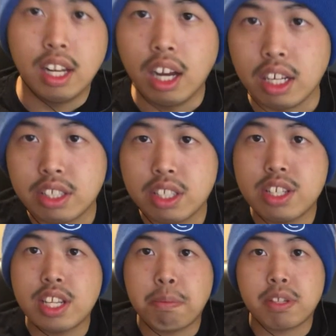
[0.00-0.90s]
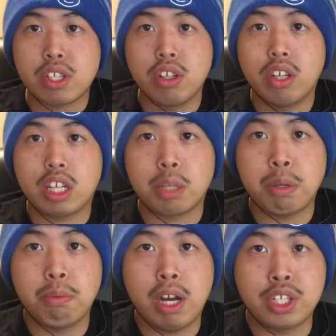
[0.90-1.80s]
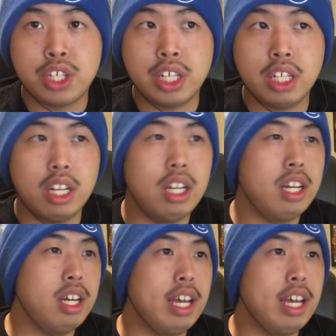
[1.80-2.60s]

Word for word: Onto this episode, I'm going to be watching uh,